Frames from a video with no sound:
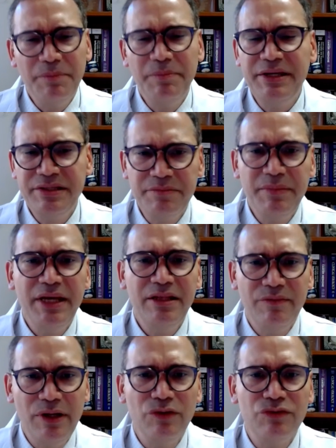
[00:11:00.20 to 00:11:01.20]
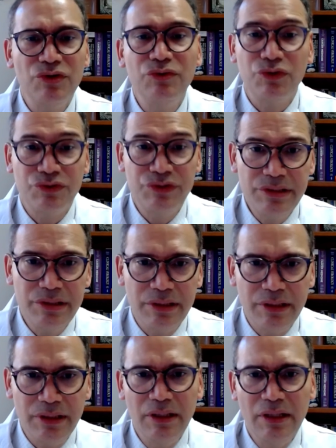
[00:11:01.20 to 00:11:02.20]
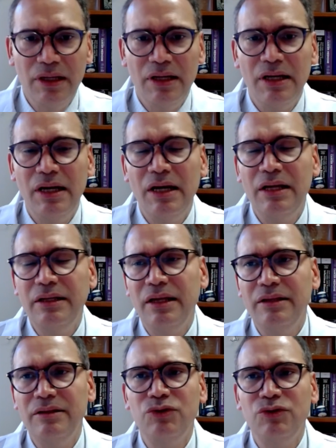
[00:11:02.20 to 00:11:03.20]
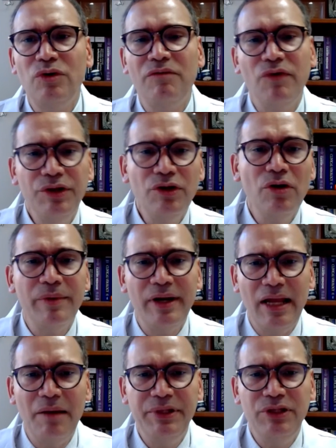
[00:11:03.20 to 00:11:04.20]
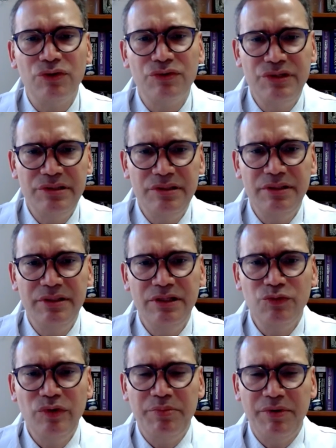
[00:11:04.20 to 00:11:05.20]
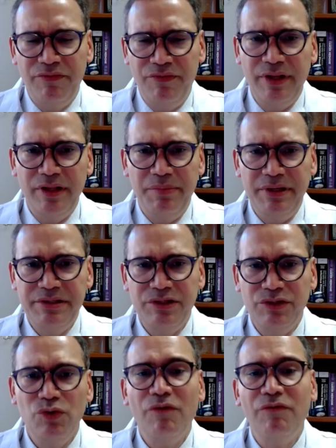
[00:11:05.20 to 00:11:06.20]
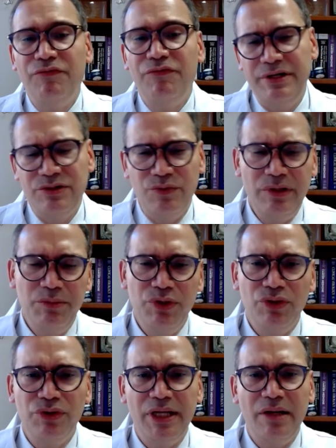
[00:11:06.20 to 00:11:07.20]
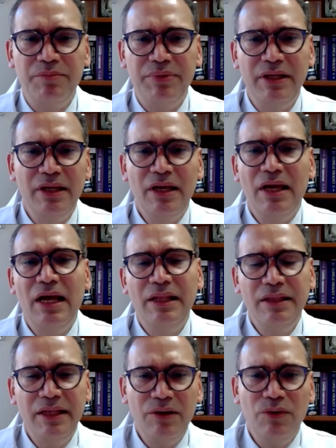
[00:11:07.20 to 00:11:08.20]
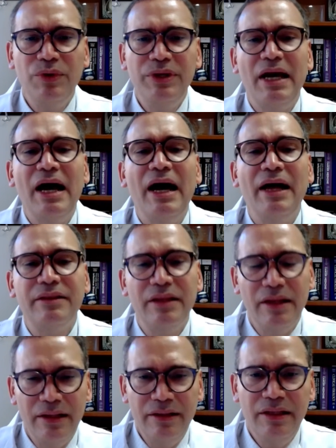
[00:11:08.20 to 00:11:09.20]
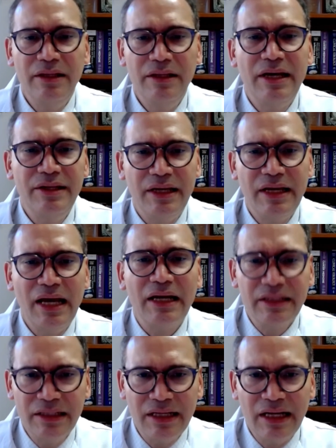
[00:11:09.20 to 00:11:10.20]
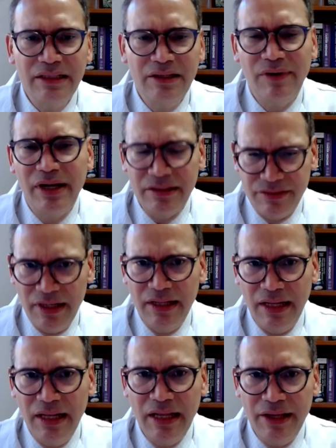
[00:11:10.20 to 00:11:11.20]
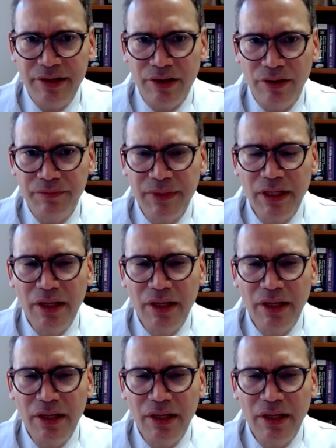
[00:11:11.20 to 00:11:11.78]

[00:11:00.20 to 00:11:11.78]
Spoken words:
the patient may develop some toxicity. And to avoid overlapping toxicities, we prefer the patient to go first with immunotherapy, and then we add the direct acting antivirals later on.